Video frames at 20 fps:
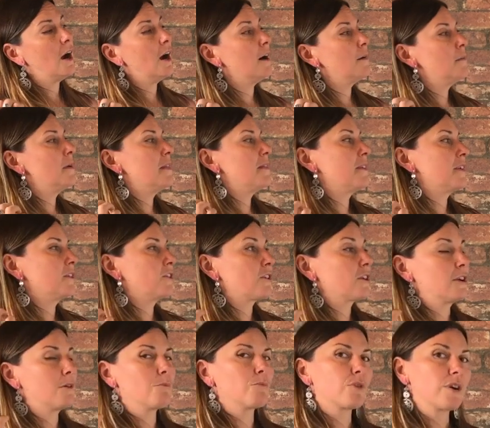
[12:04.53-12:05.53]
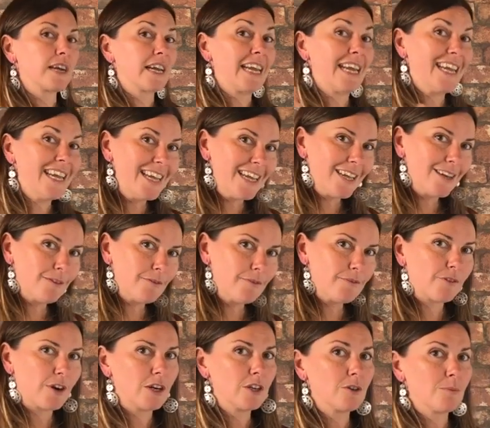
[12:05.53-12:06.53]
Um, then you're gonna bring in
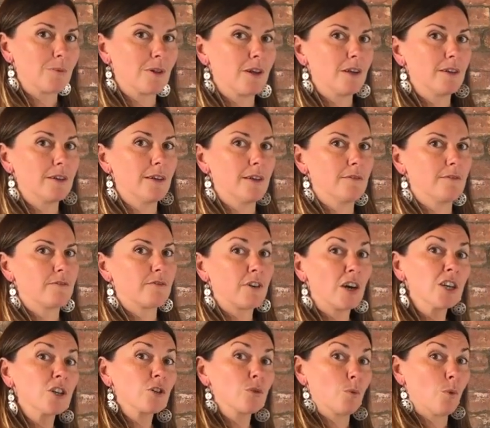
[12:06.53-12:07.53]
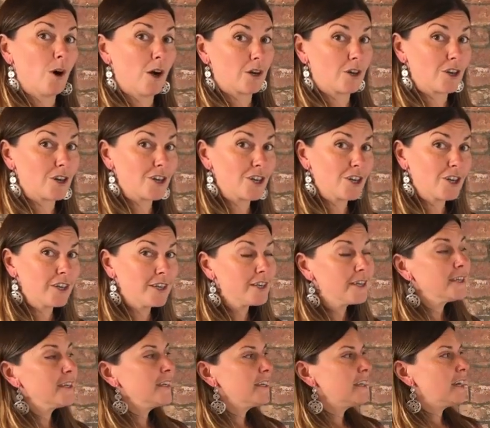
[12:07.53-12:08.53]
fresh blood and fresh water,
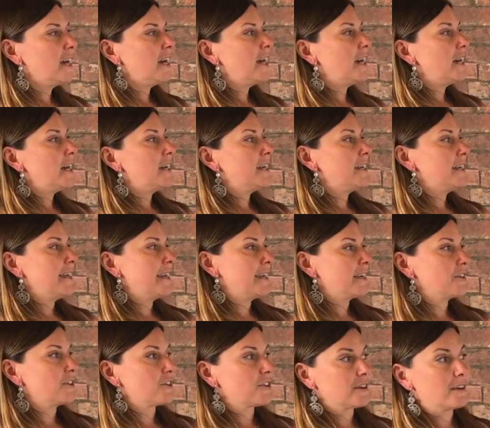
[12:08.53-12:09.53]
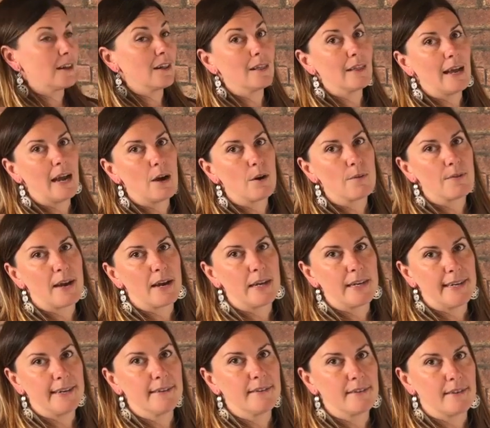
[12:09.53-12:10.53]
uh, and you're gonna allow
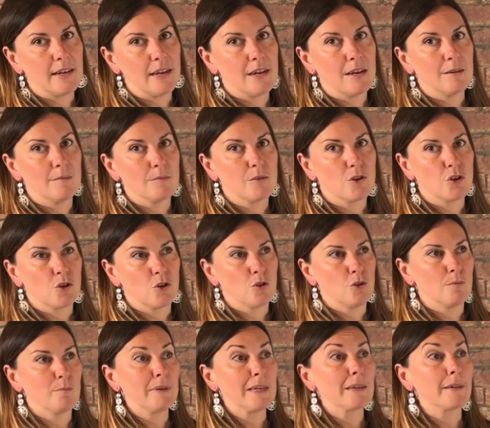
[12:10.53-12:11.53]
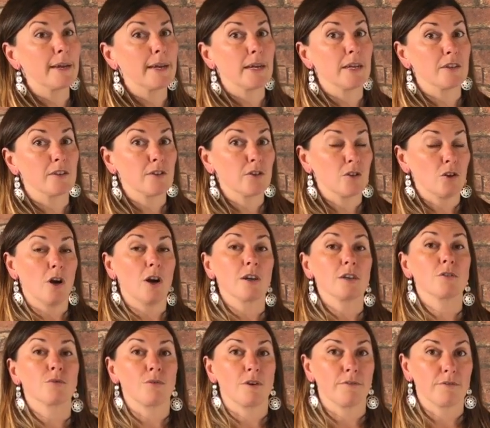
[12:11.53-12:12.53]
that E C M to be like a
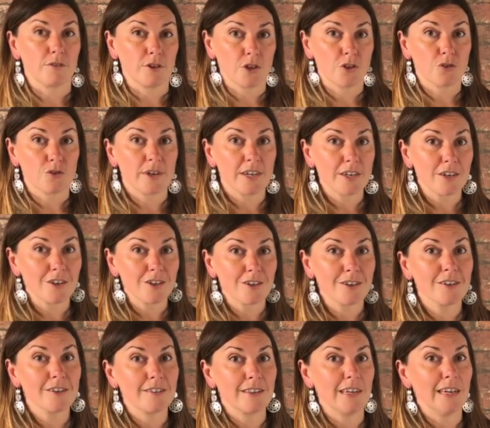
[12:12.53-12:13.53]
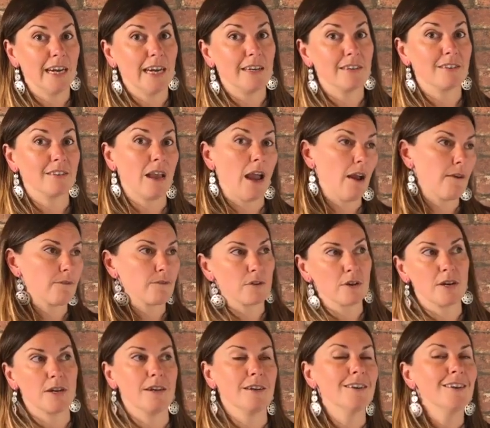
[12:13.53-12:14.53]
stocked refrigerator that has
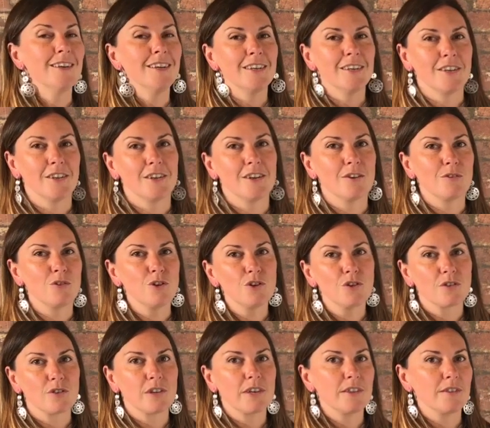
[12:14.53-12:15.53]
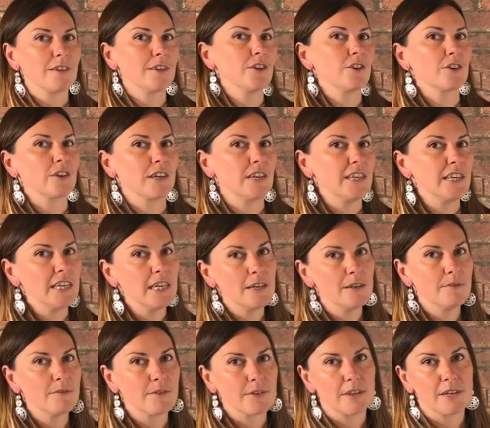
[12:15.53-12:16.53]
every, you know, nutrient that you're gonna
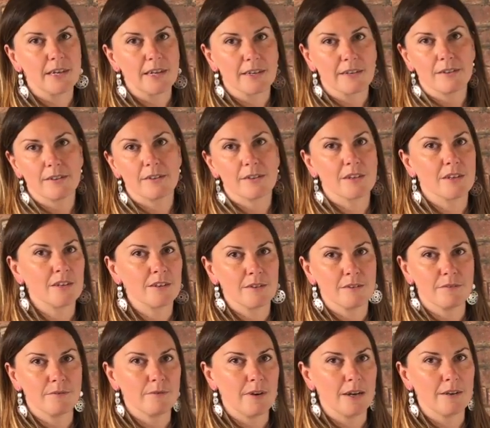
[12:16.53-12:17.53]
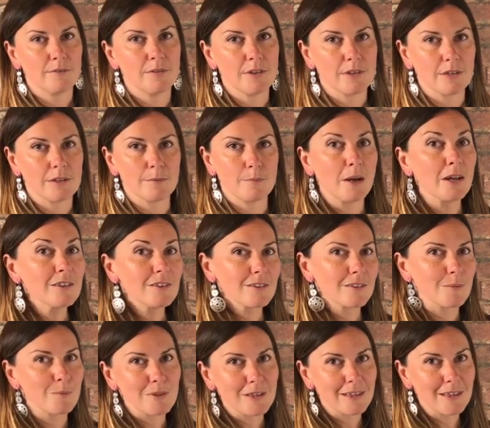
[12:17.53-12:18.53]
need for the next five, six months,
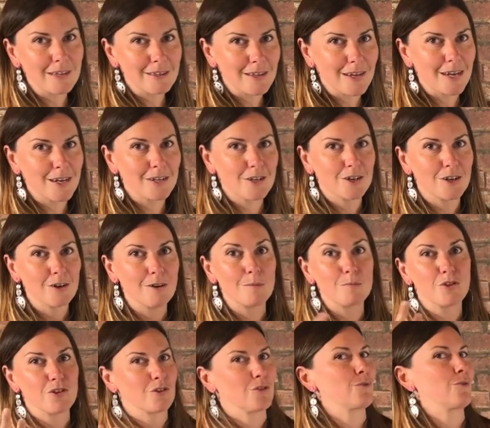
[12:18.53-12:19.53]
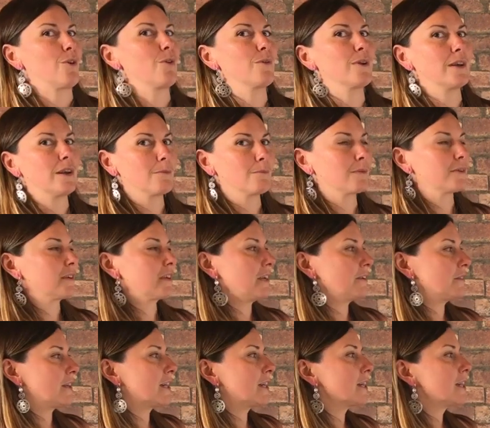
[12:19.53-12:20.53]
something like that. You know, I'm just throwing numbers
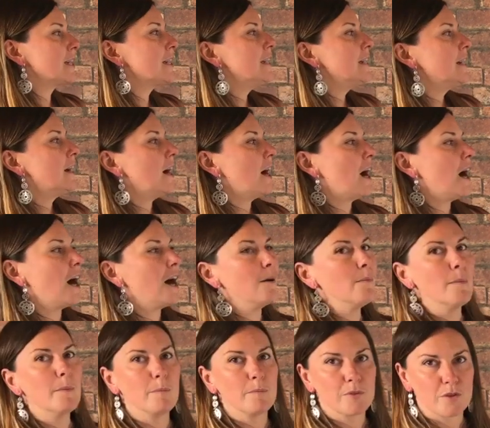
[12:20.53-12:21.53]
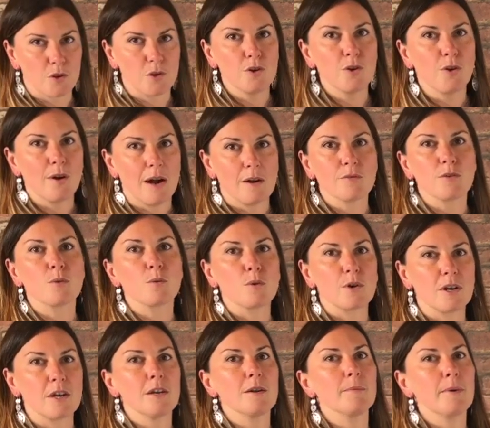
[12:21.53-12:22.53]
out there. Um, so you don't have to
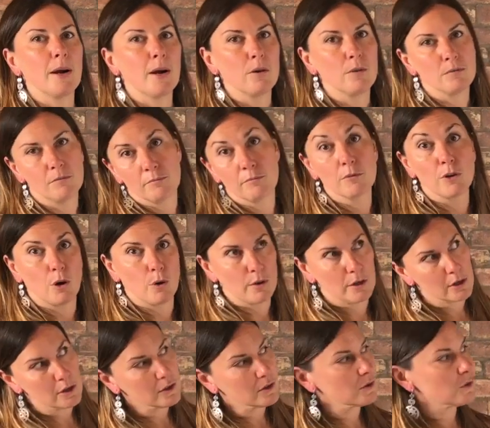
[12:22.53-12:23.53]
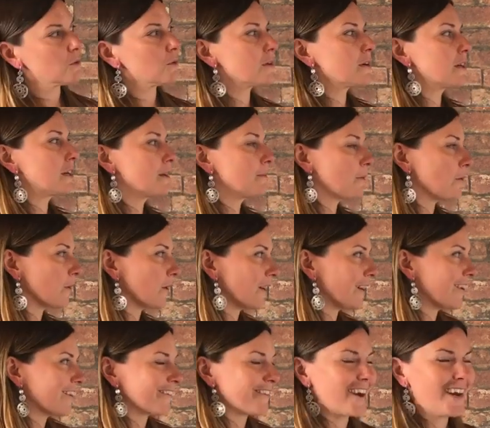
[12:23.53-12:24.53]
worry about going to the store
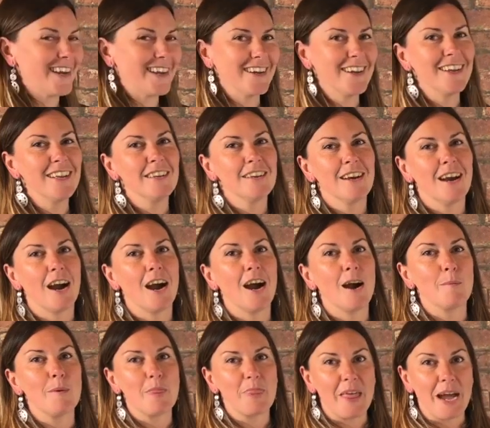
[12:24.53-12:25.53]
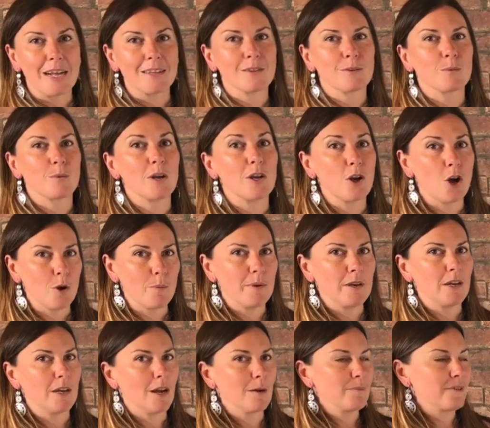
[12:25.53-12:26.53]
anymore, right? Um, that's what
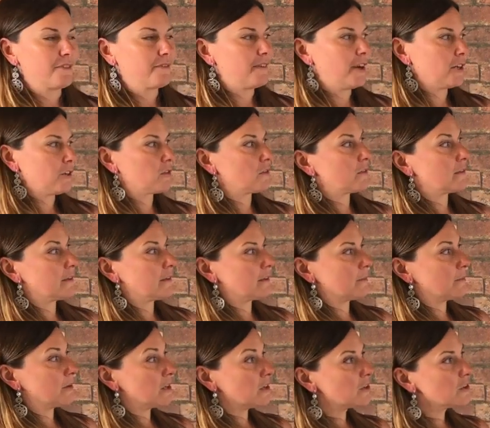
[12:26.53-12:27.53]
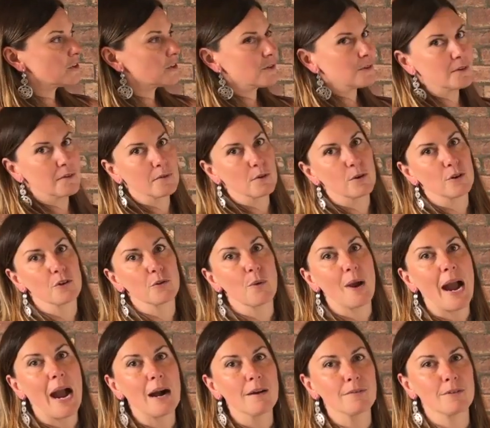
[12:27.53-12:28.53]
opening up your fascial system can do. And of course you
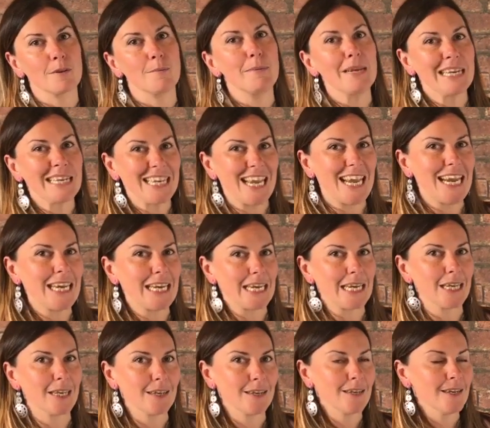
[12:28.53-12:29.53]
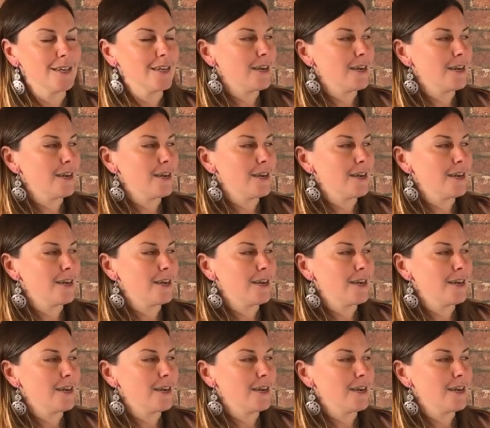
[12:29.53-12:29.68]
have to maintain it.